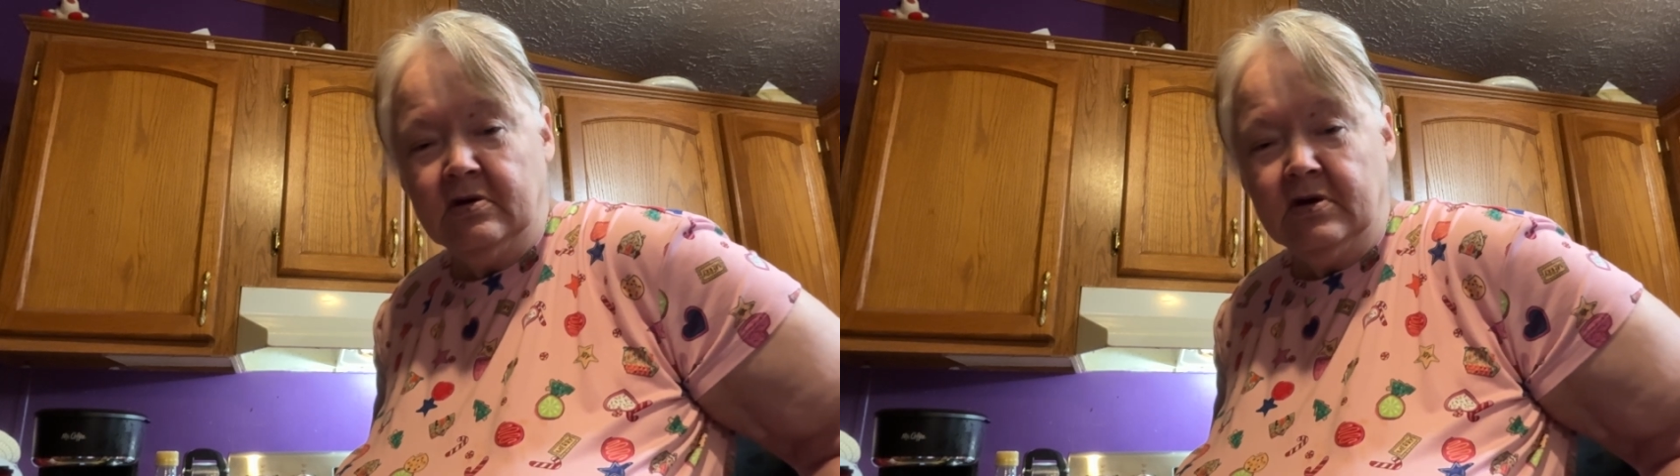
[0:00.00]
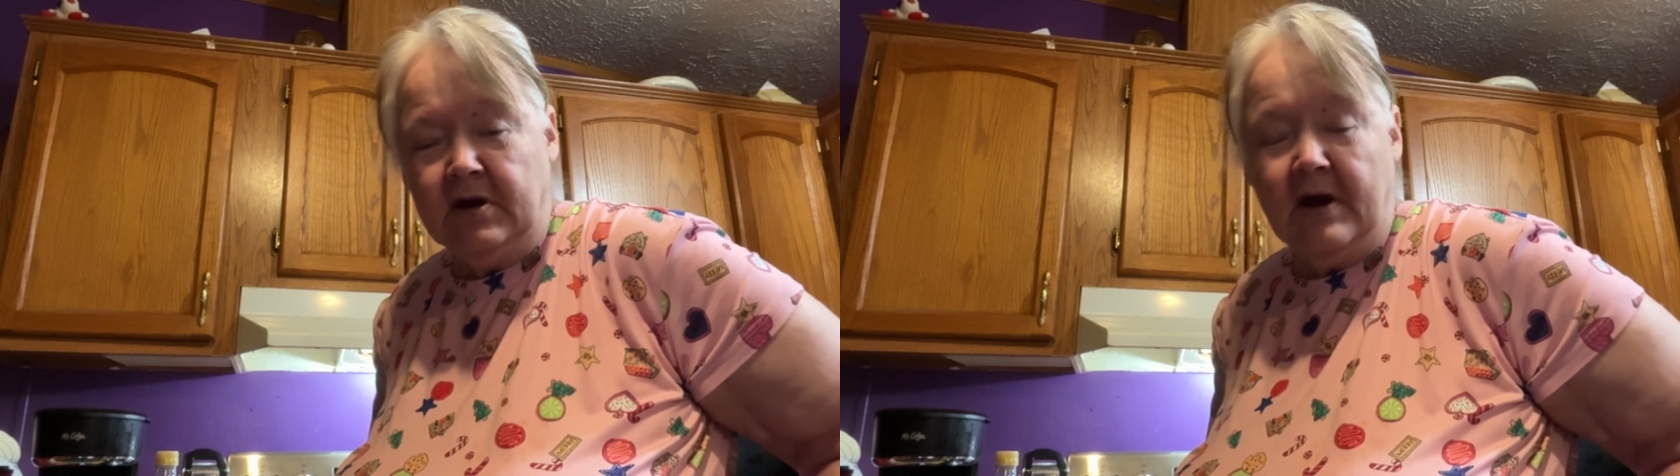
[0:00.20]

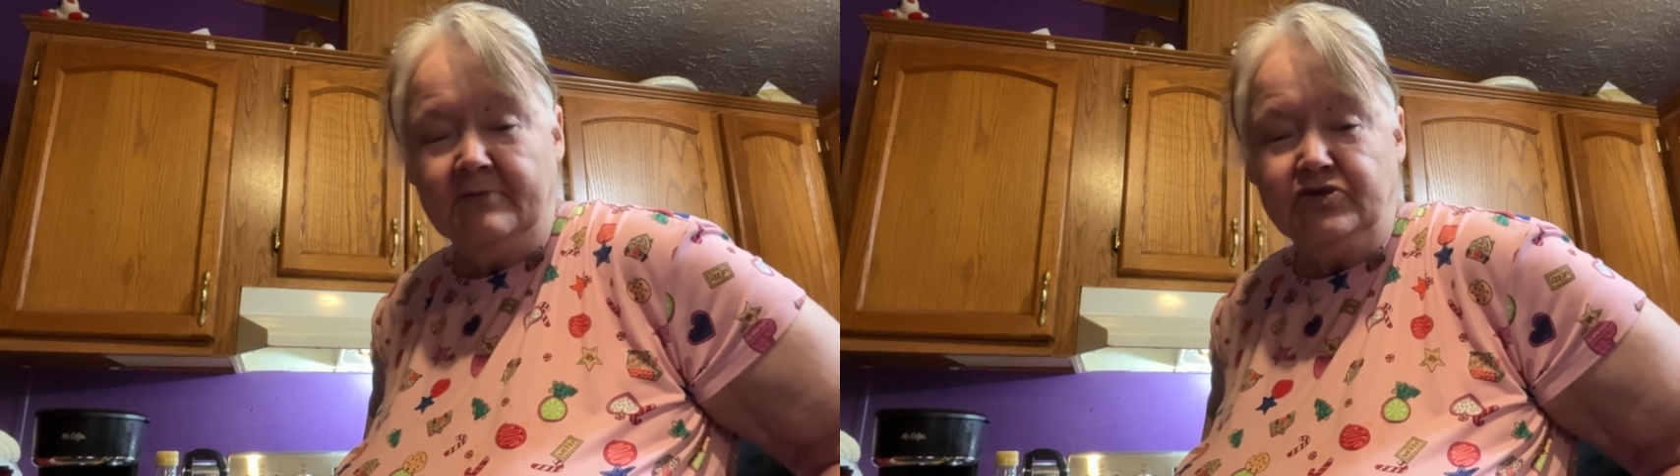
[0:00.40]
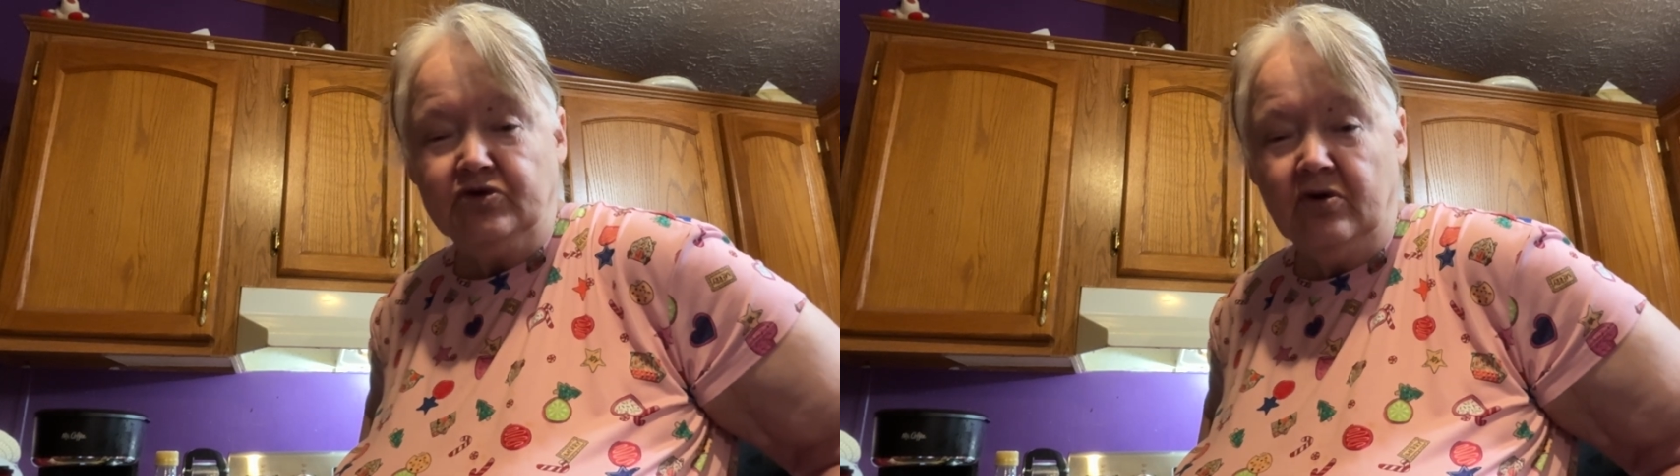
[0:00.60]
And I'm
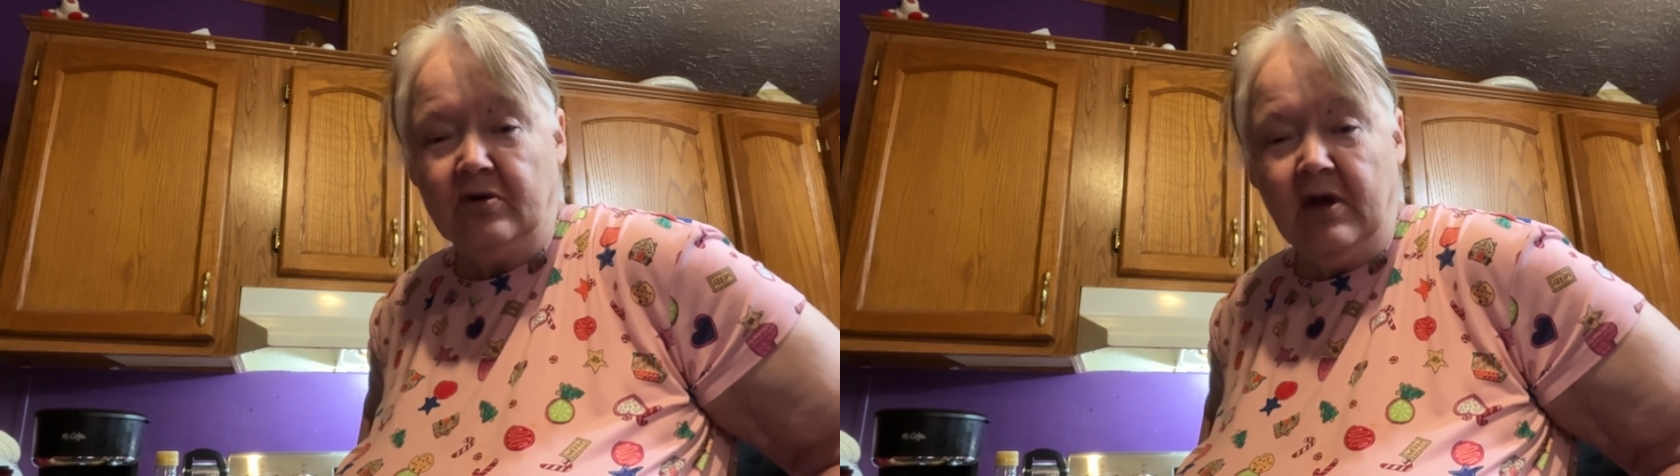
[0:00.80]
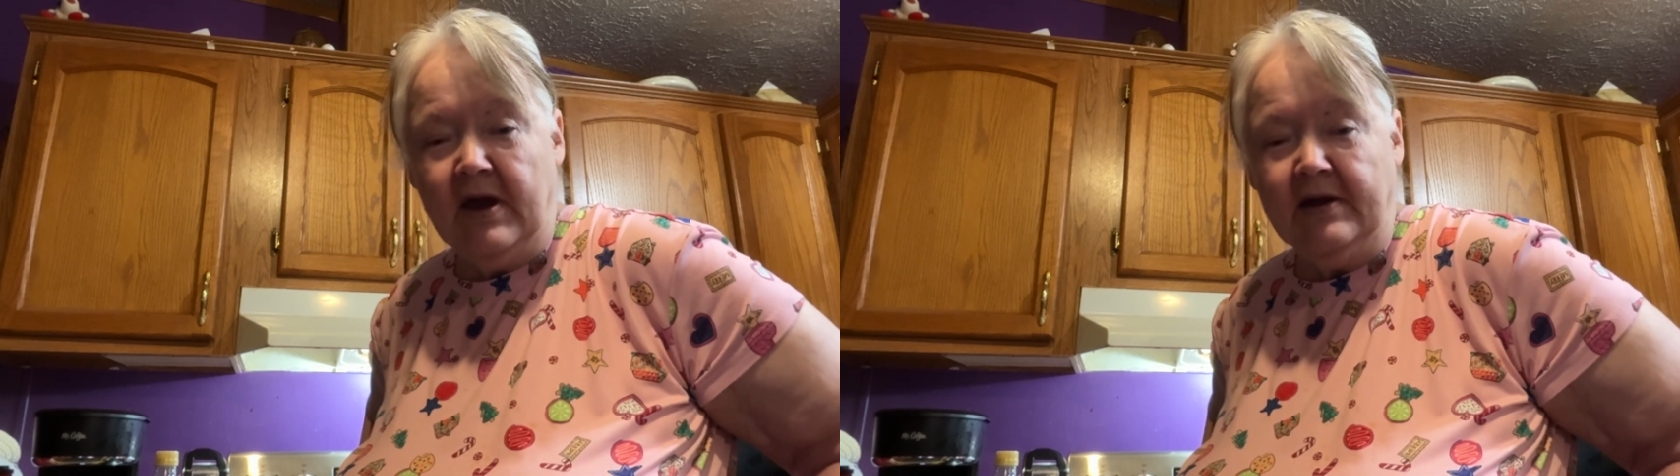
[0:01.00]
sure
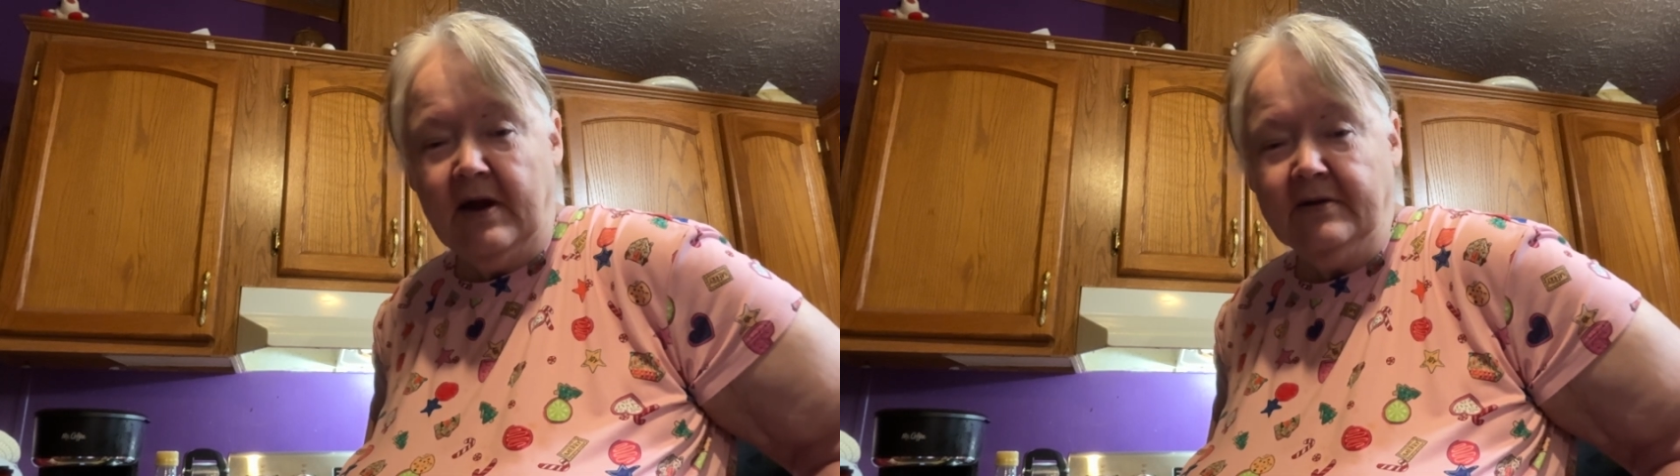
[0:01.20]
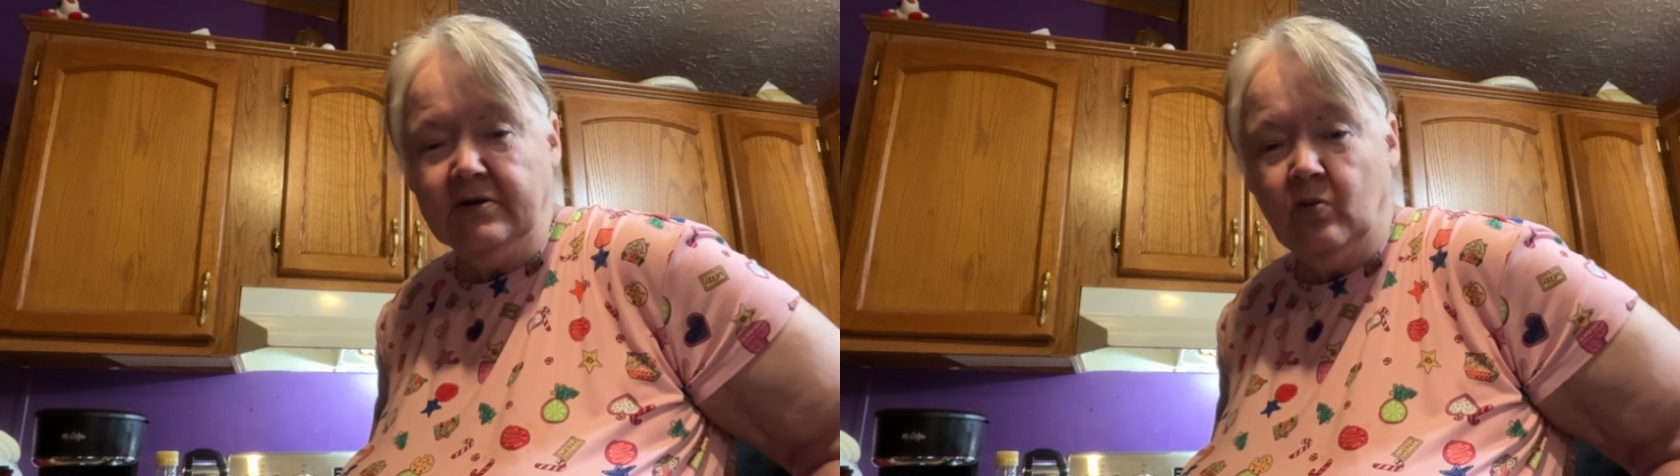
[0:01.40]
glad
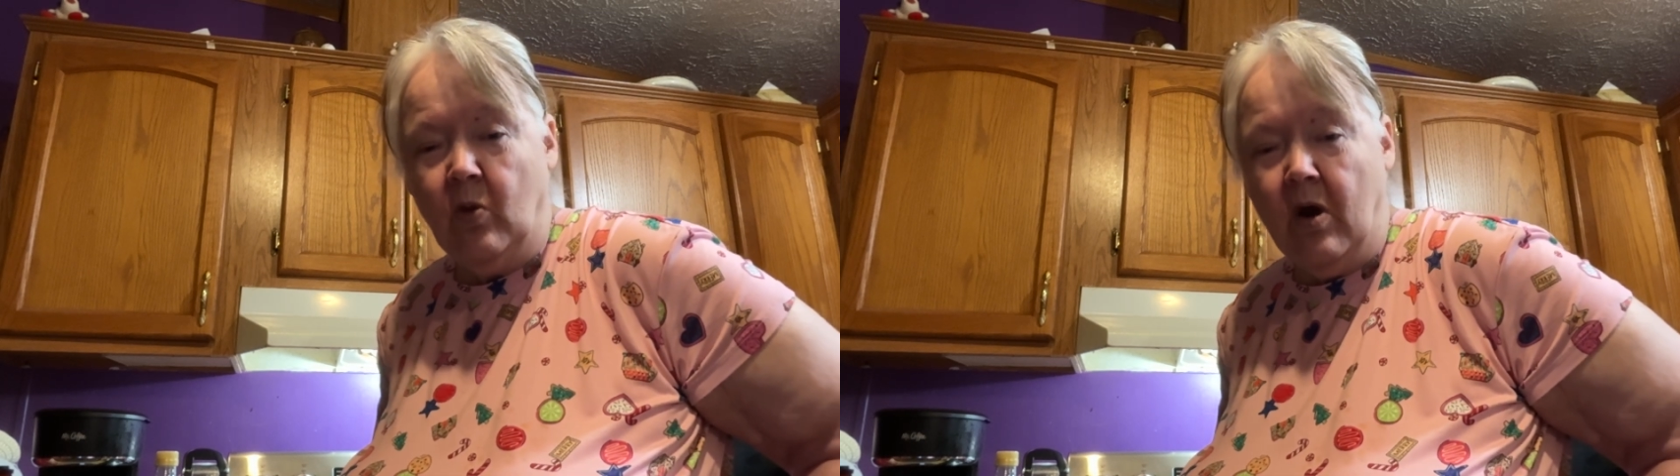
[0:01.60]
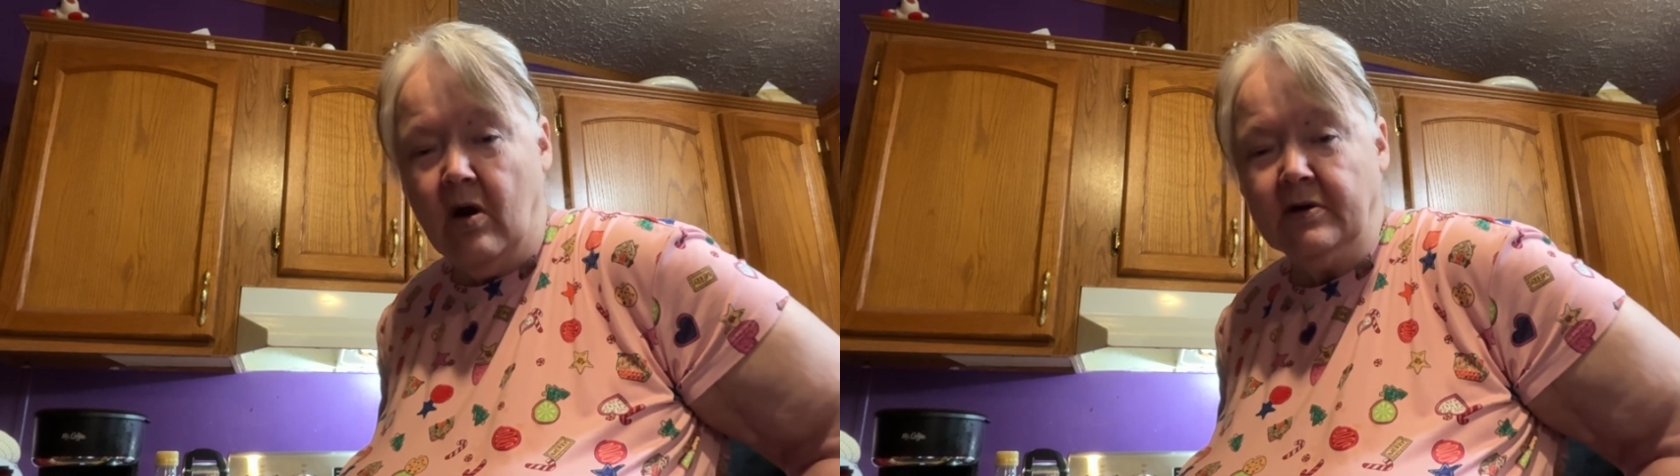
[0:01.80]
I didn't
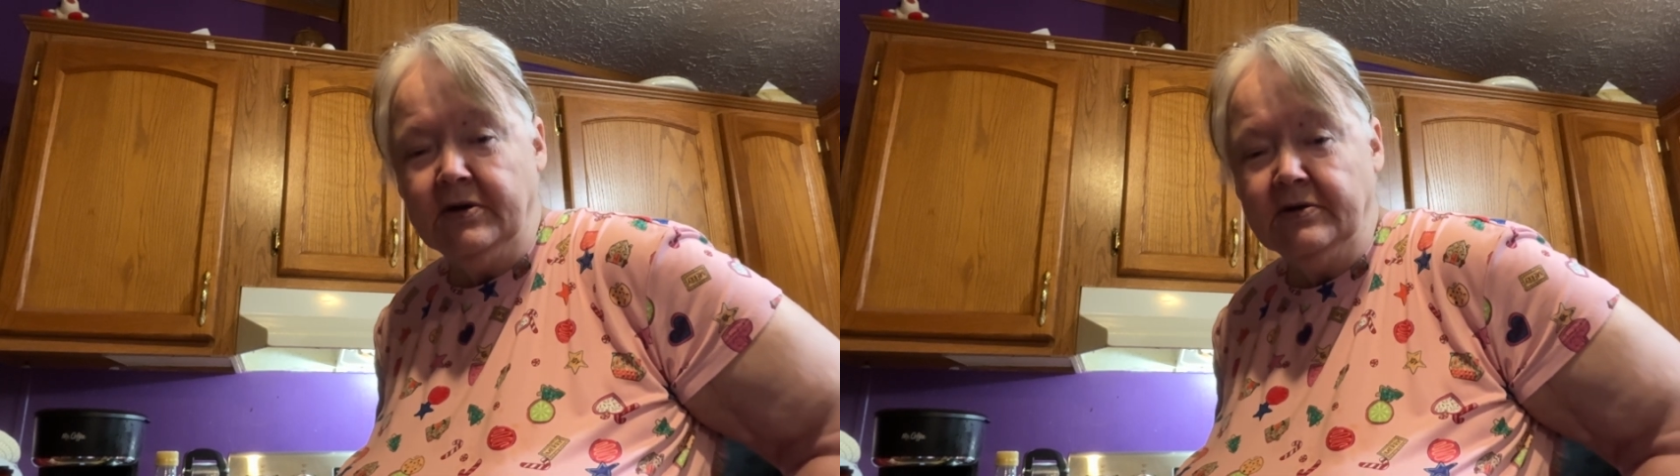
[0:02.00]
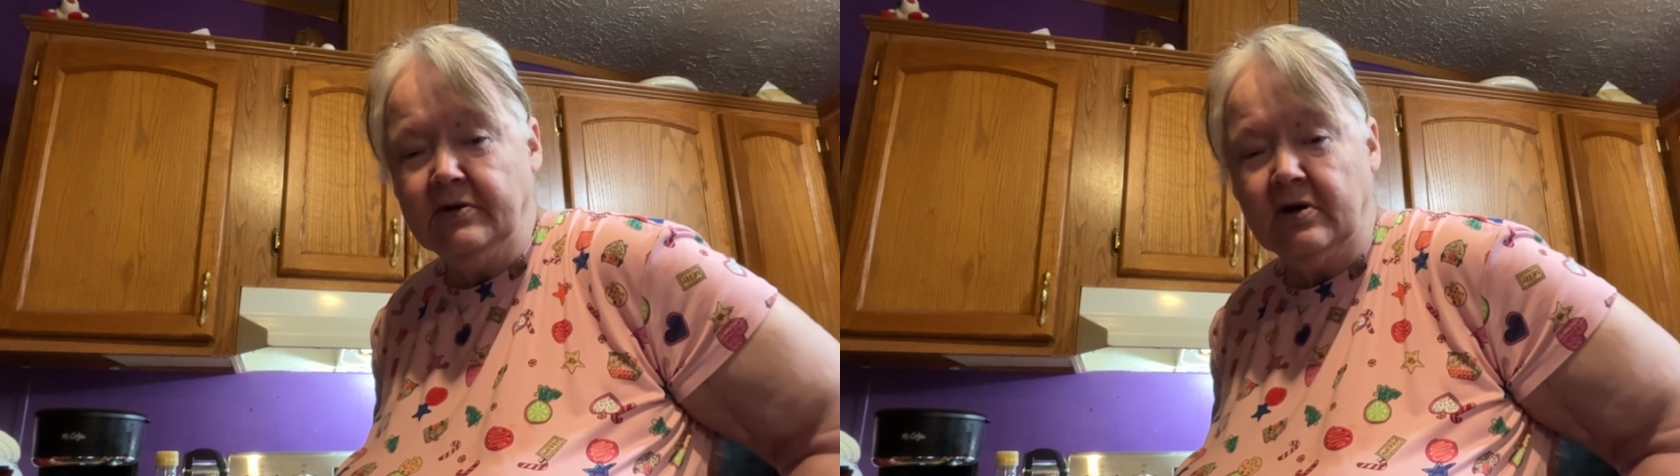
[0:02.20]
walk
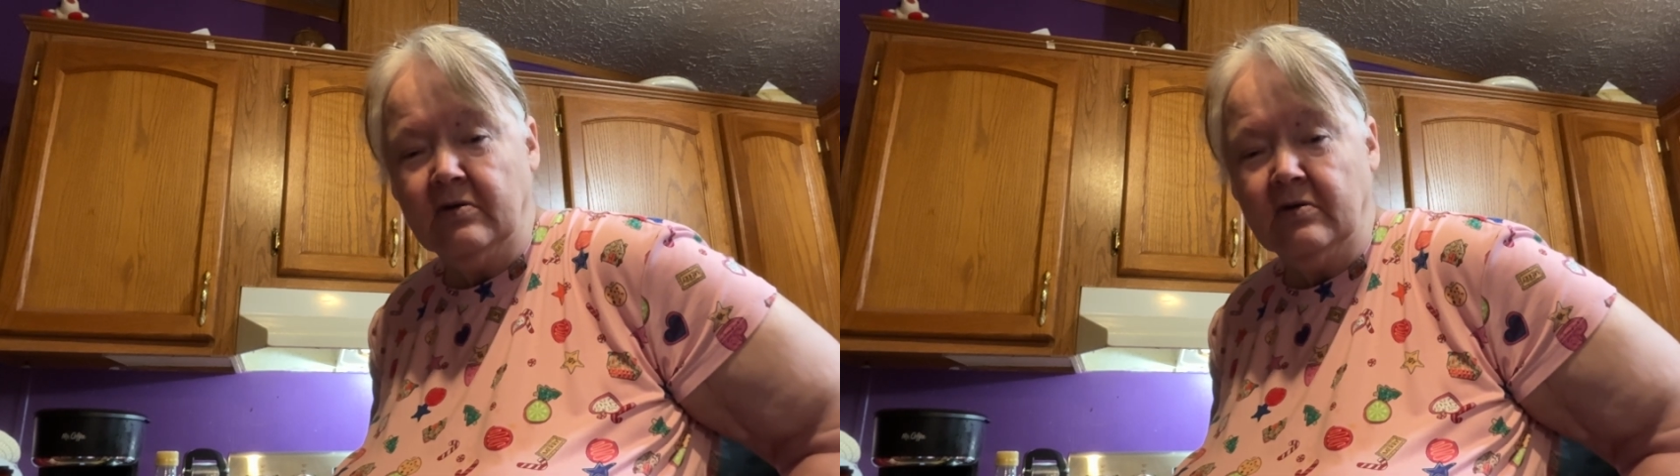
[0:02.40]
in there,